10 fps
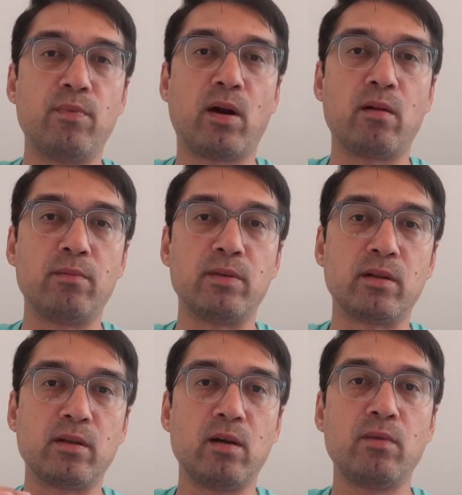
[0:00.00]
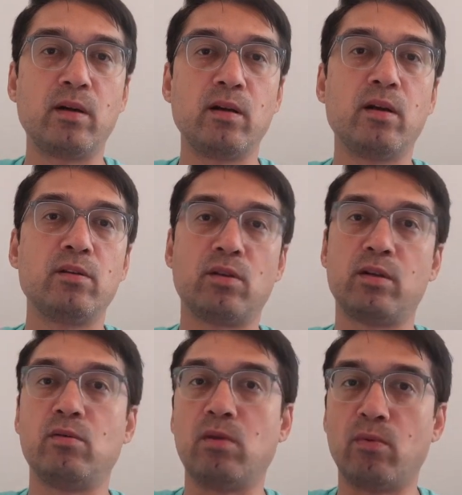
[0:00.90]
problem is uncovered so
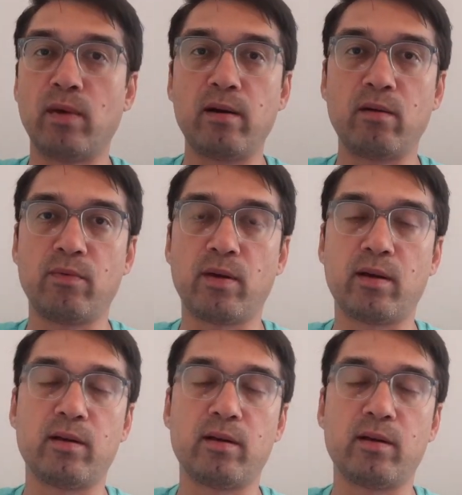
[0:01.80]
that you're aware of it.